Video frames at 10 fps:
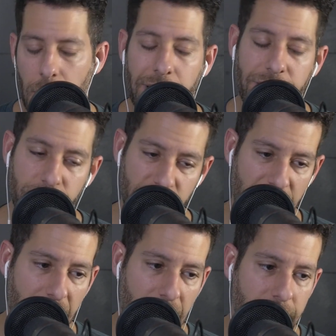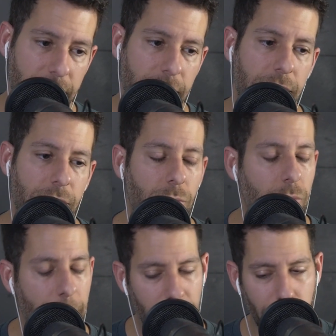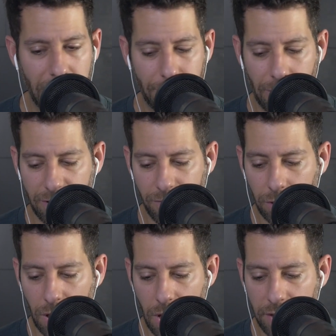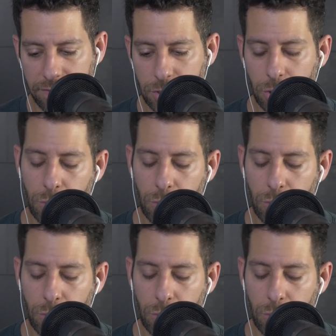I understand women are a big part of our lives.